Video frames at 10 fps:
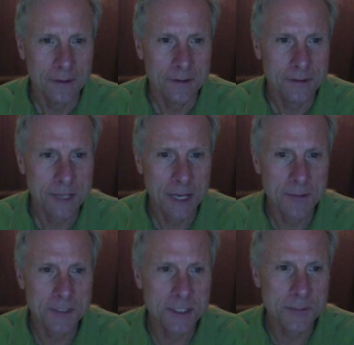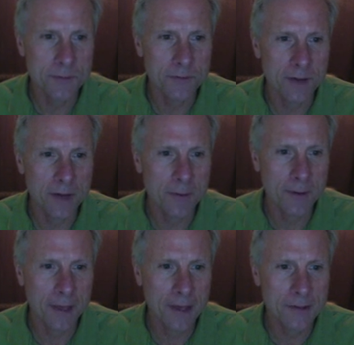times this, but divided by
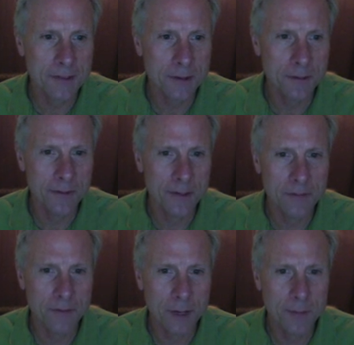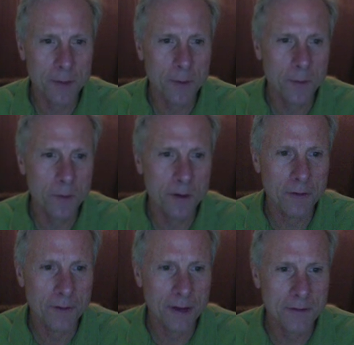that, and then divided by
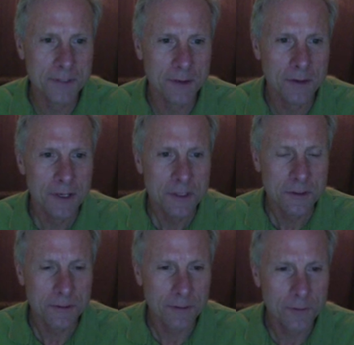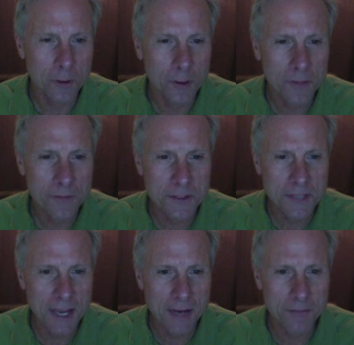1.05. So if you look at these
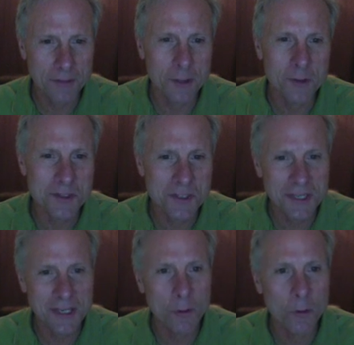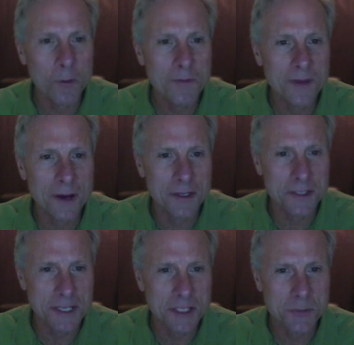carefully, you can see all we've done is
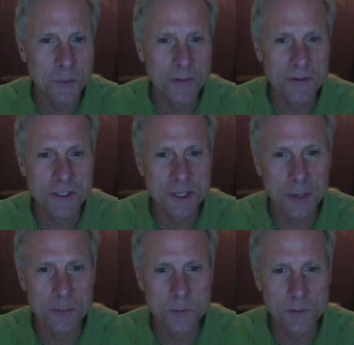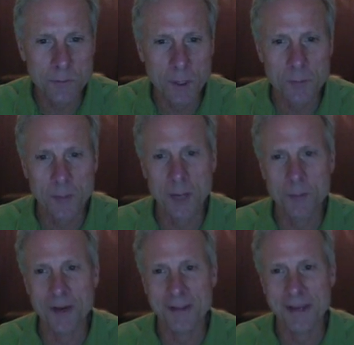each one of these terms we've multiplied
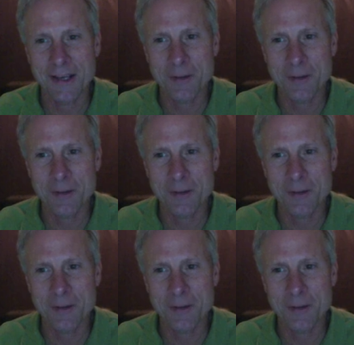by that.